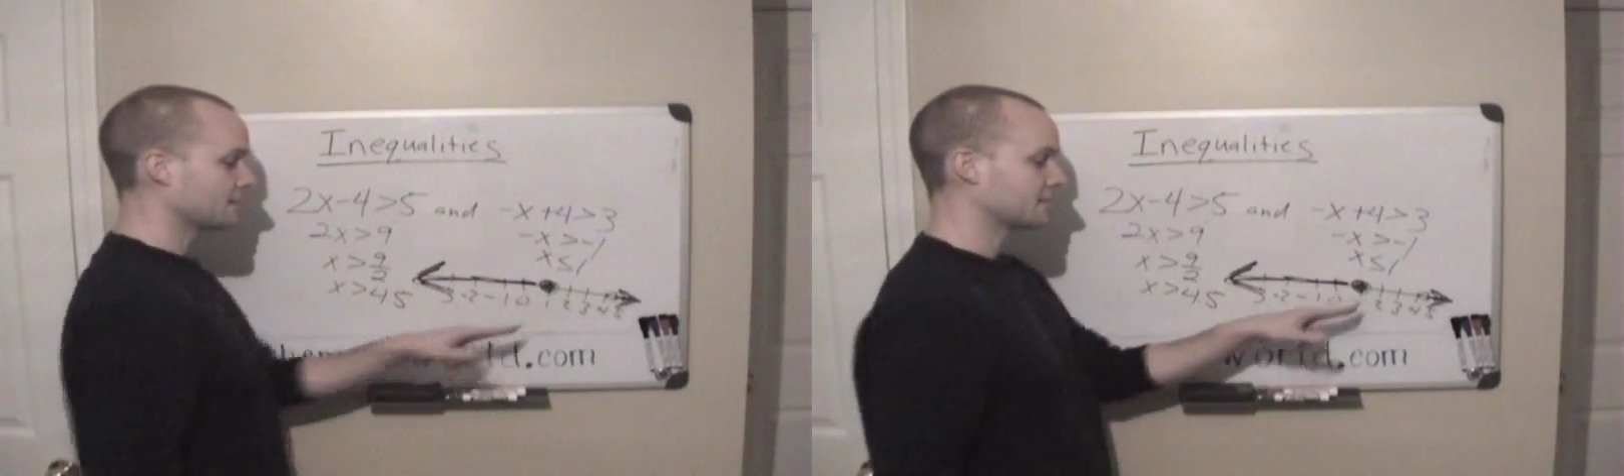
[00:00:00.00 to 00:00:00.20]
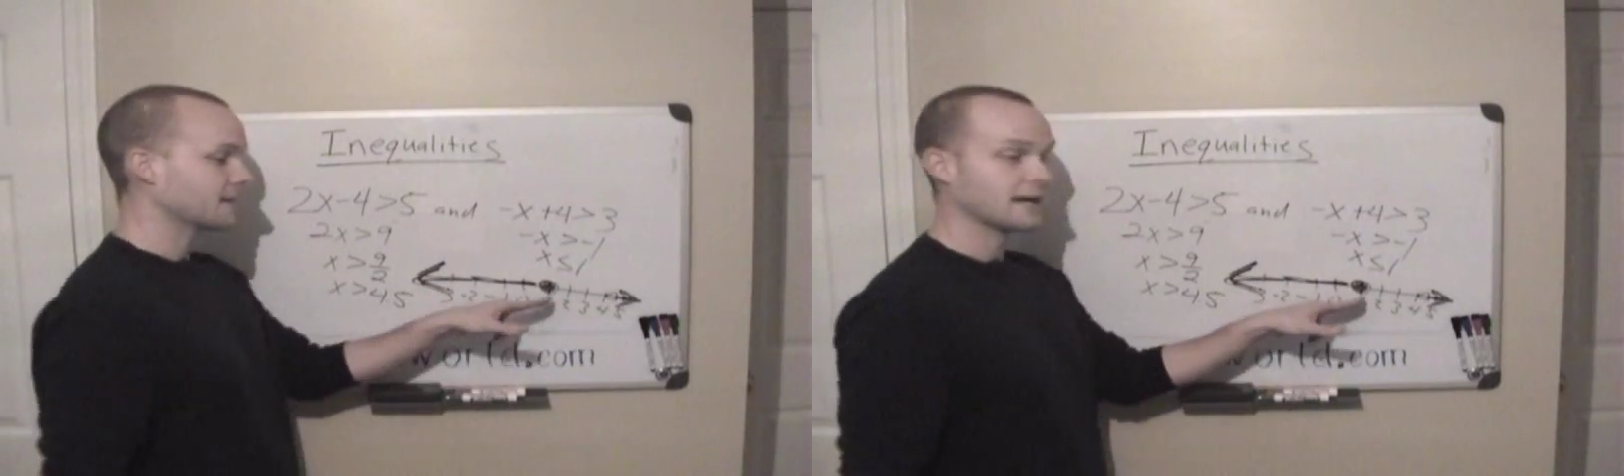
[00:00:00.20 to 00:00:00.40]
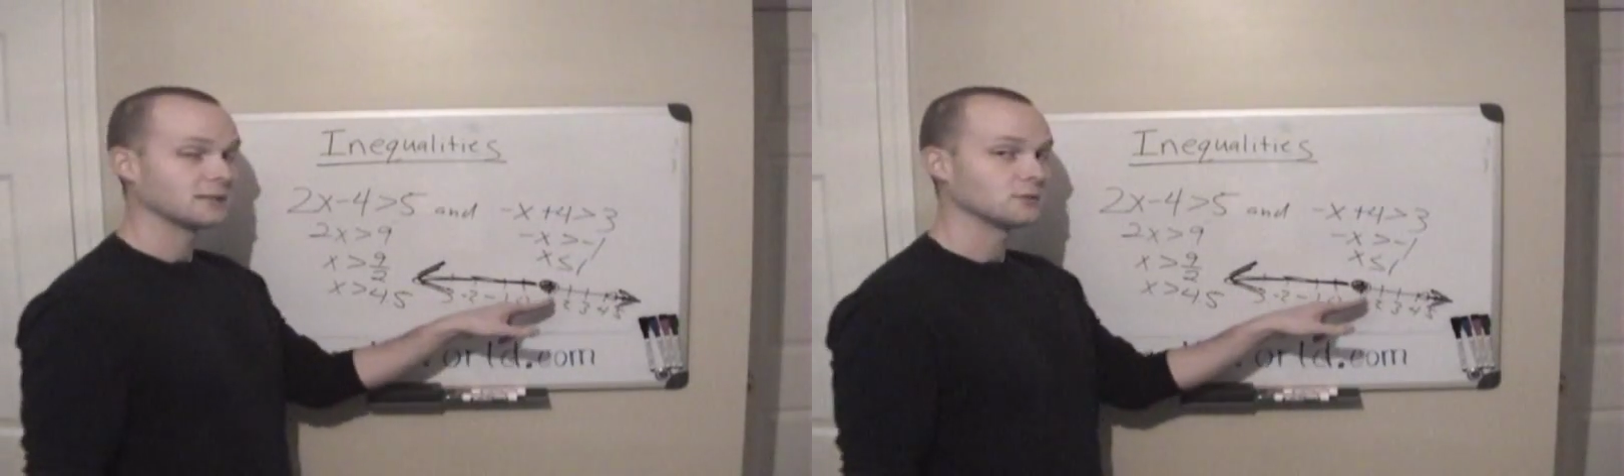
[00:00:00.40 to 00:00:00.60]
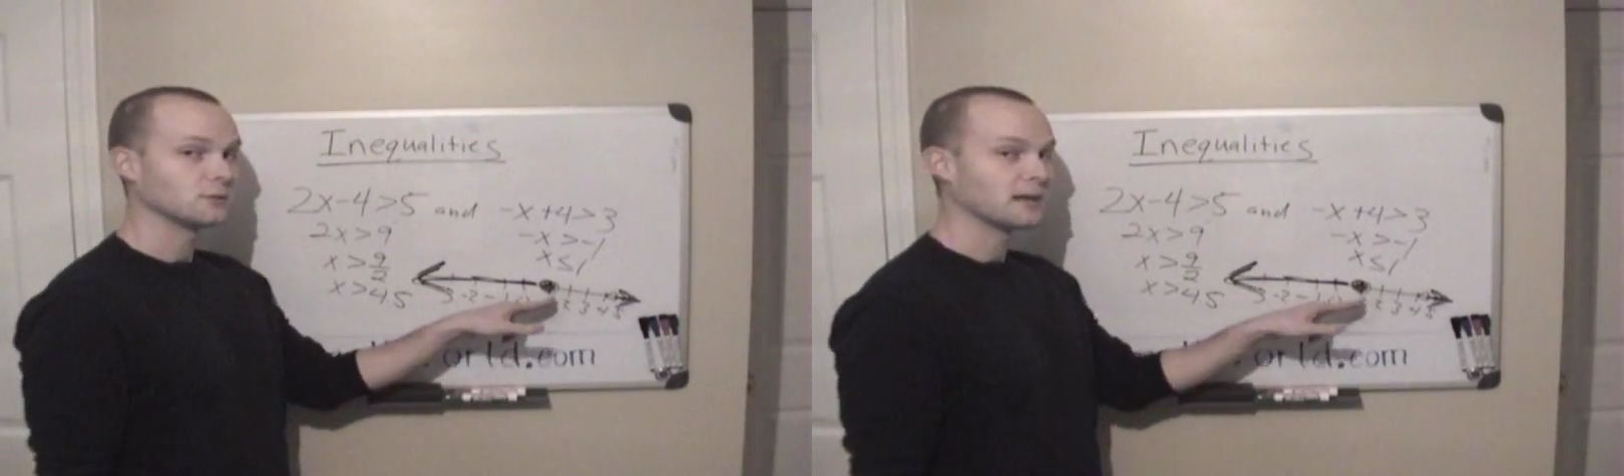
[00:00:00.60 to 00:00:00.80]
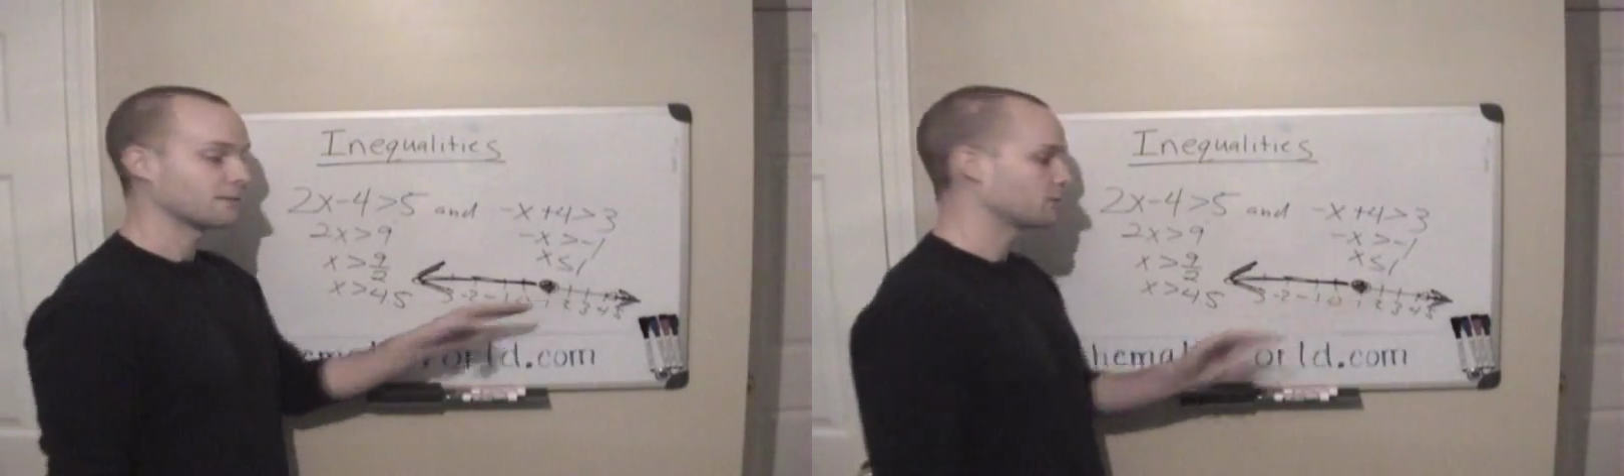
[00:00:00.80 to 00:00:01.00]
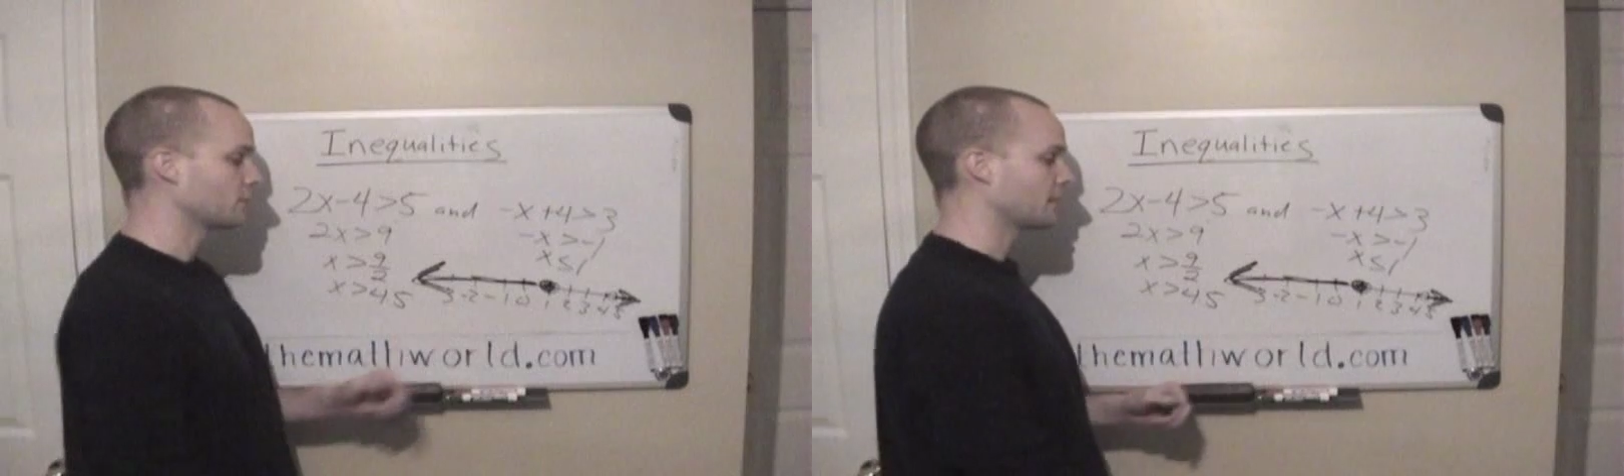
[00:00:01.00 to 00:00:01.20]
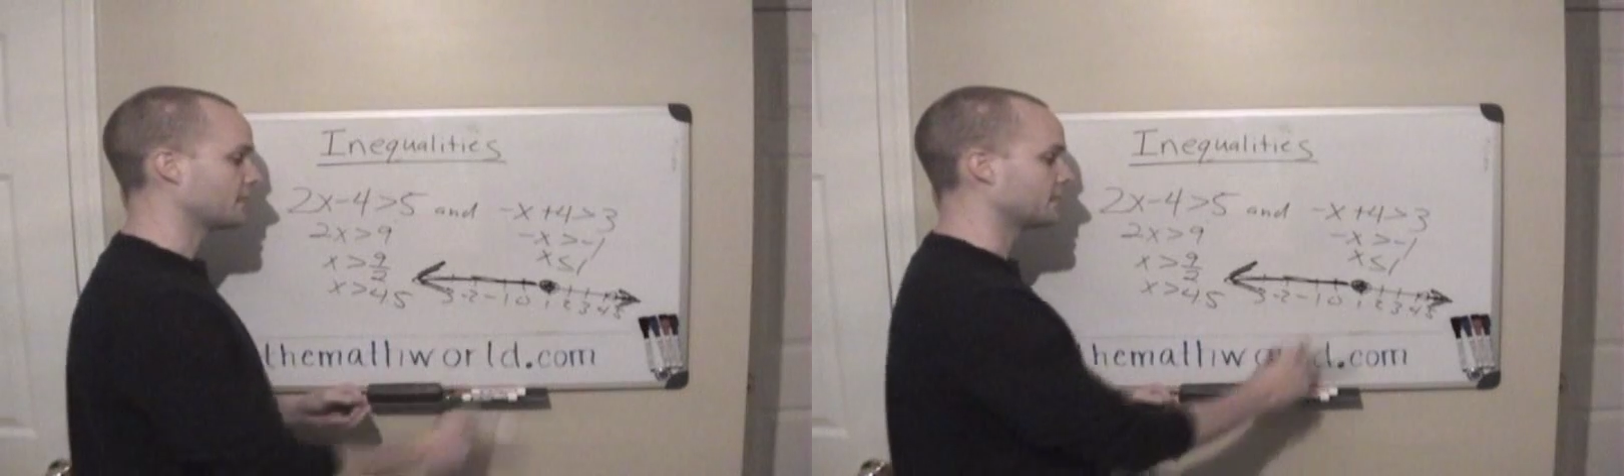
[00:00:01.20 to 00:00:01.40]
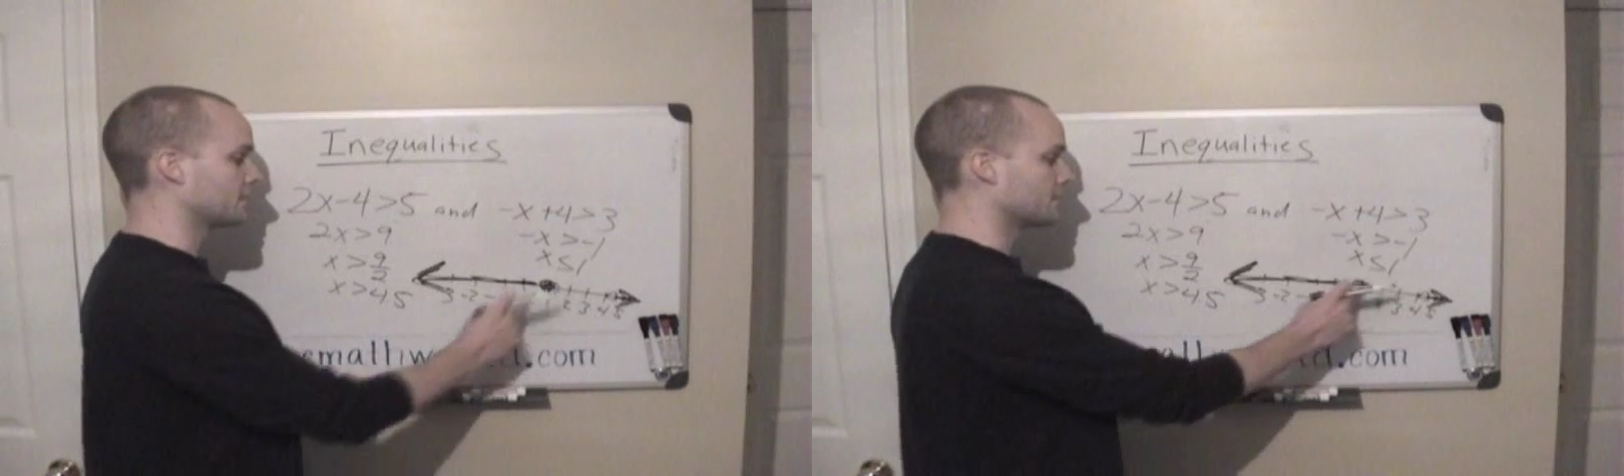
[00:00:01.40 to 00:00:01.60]
this is how you graph it
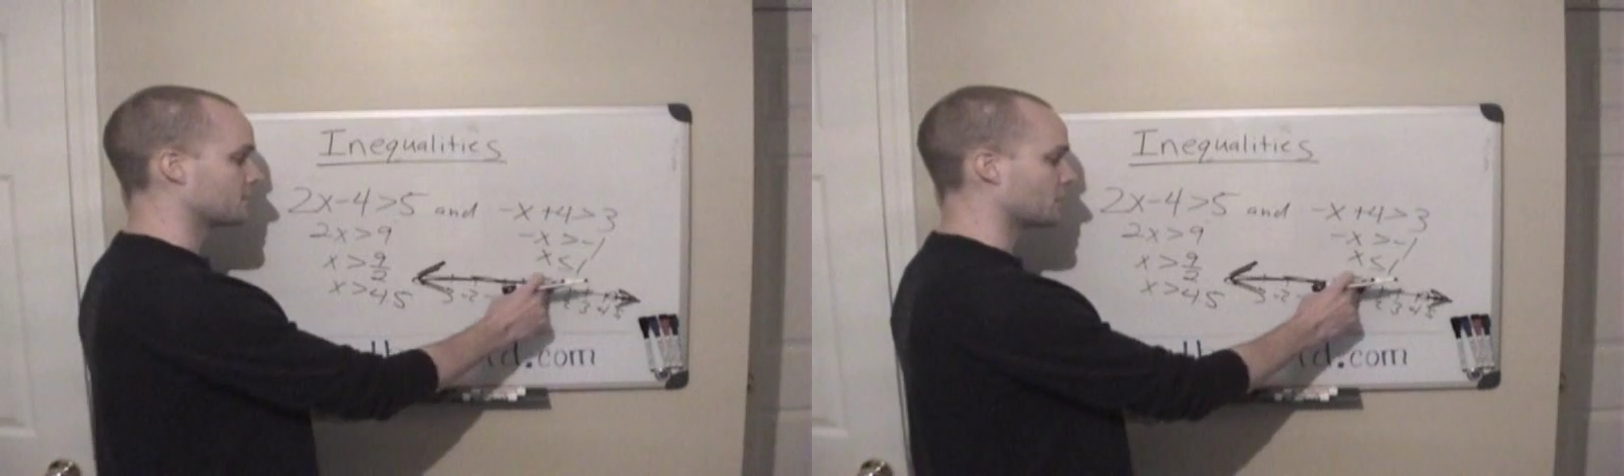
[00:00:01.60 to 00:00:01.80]
right here.